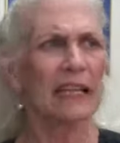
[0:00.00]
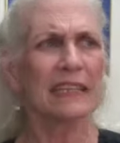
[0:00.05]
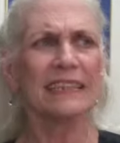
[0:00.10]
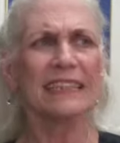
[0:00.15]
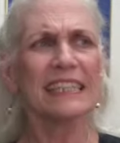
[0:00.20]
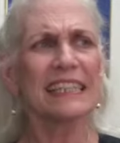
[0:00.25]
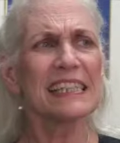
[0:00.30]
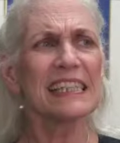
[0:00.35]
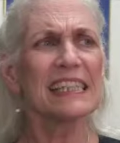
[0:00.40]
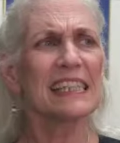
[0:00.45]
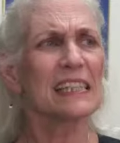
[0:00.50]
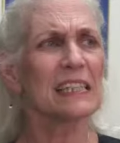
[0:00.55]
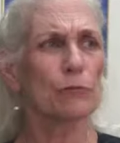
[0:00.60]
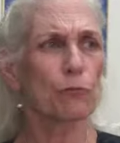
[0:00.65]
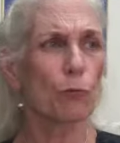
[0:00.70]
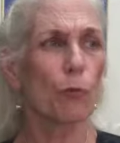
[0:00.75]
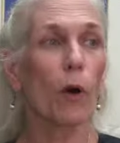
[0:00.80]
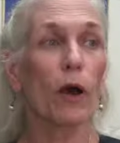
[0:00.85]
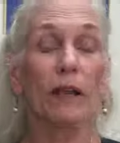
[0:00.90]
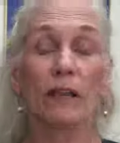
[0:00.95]
This
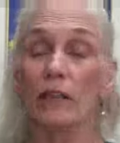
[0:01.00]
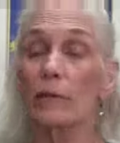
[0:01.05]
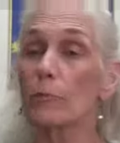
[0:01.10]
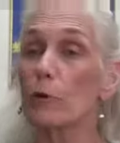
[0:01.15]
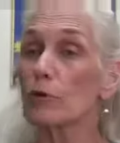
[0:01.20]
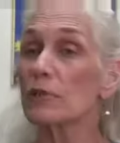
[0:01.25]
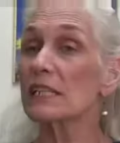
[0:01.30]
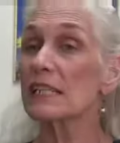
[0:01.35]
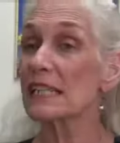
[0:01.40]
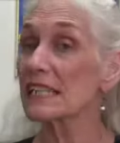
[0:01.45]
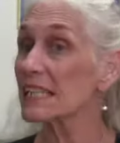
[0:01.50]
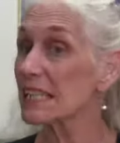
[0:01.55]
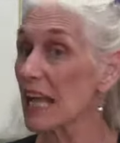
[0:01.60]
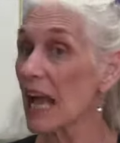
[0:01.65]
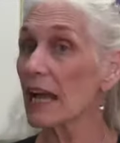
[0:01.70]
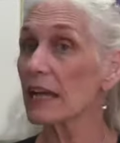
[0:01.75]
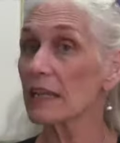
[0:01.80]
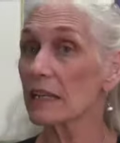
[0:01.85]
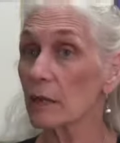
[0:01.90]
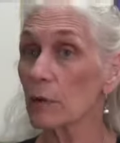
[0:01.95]
is one of the most
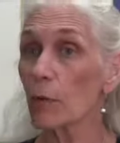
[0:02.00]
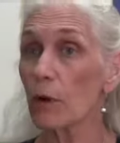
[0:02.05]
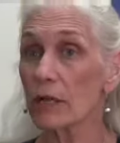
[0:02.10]
exciting